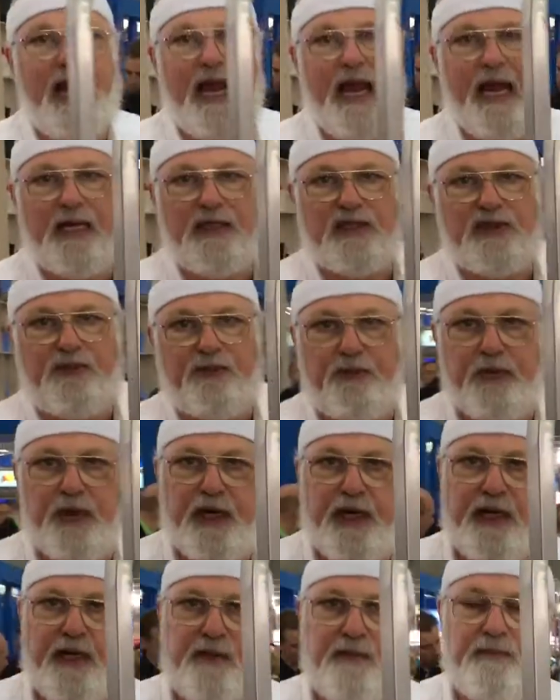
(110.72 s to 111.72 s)

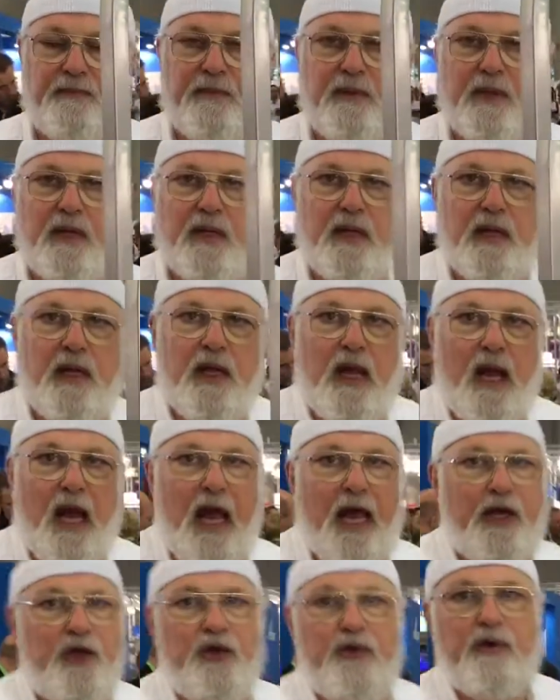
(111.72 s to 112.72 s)
hands-free.
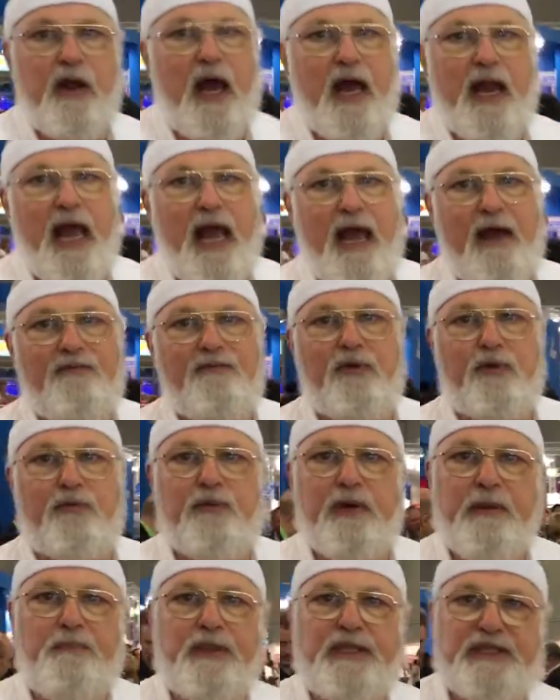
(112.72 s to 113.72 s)
I do not have to
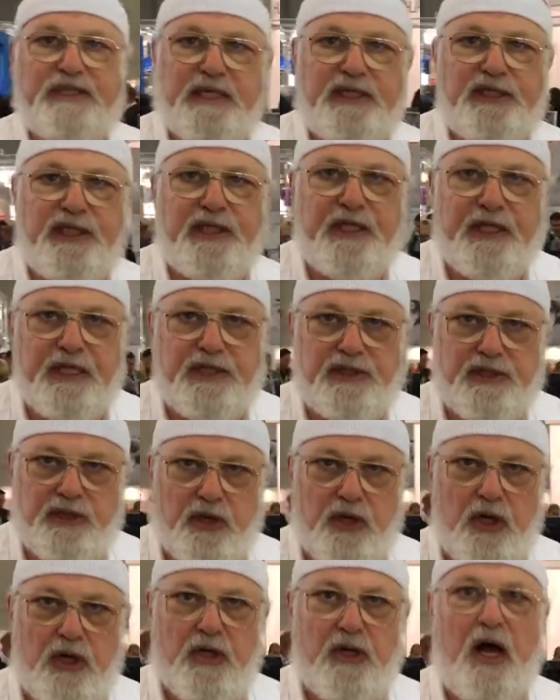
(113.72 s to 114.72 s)
reposition this
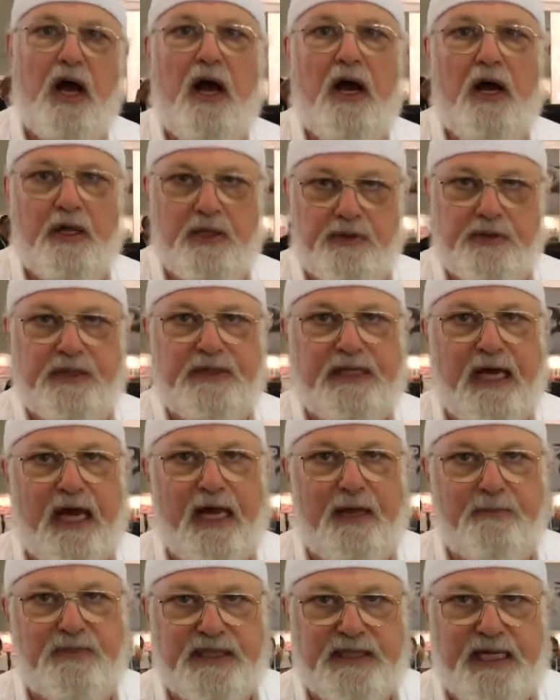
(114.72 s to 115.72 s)
dog 100
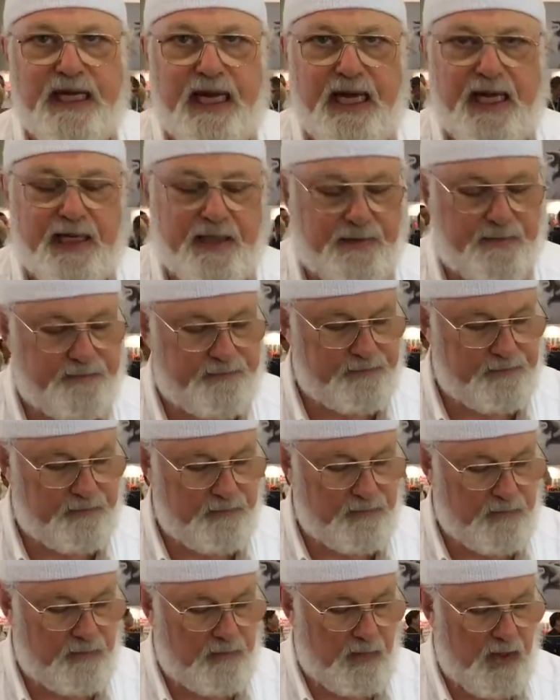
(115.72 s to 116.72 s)
times a day.
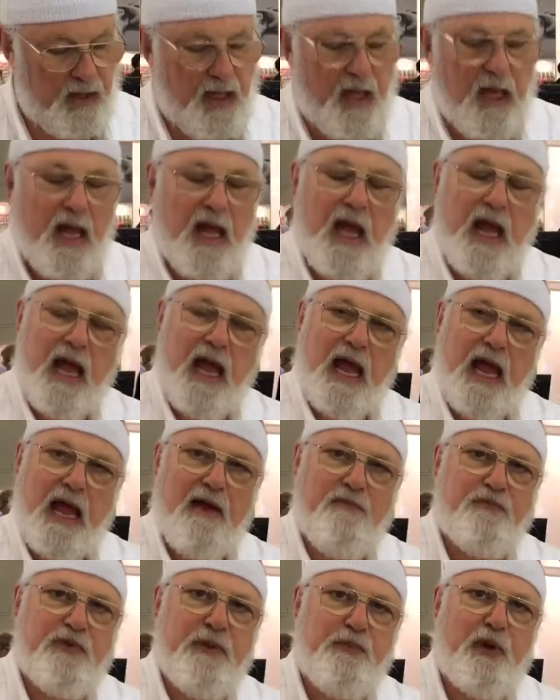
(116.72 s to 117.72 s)

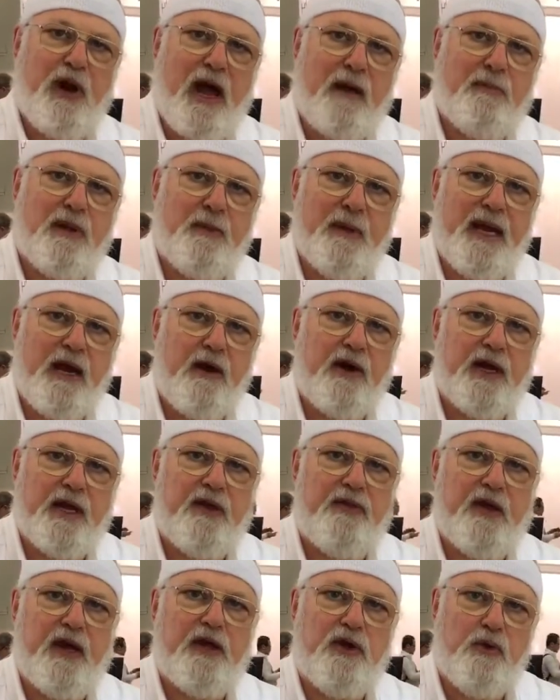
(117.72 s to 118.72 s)
Every problem area
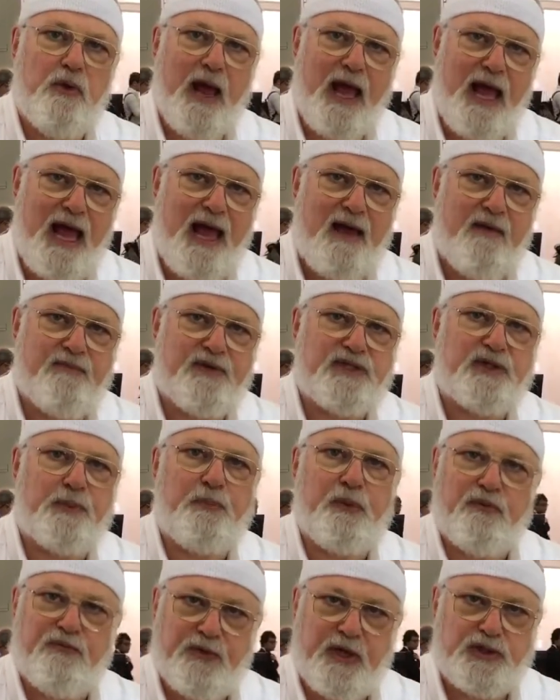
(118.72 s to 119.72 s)
that you have as a
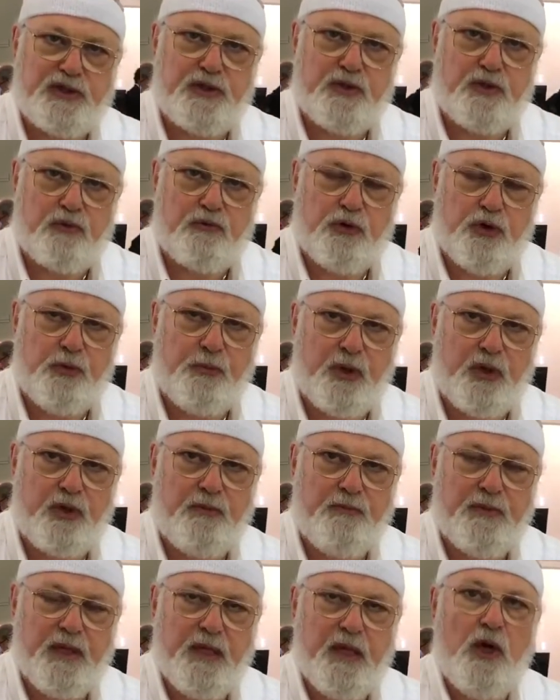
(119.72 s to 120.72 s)
professional groomer,
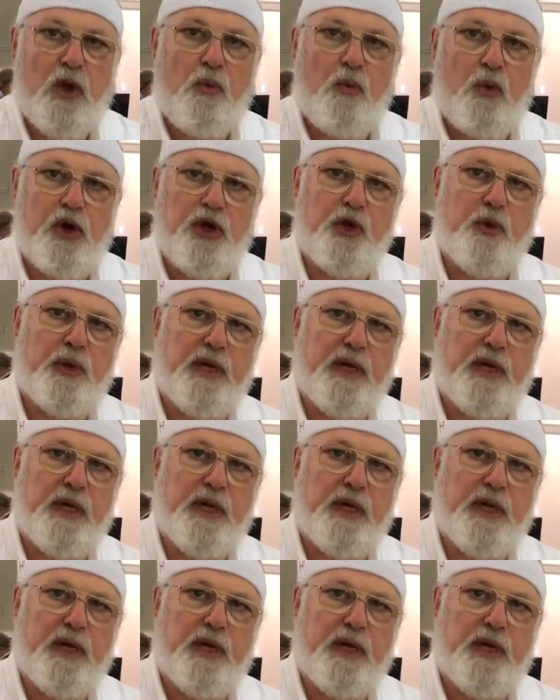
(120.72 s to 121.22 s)
where you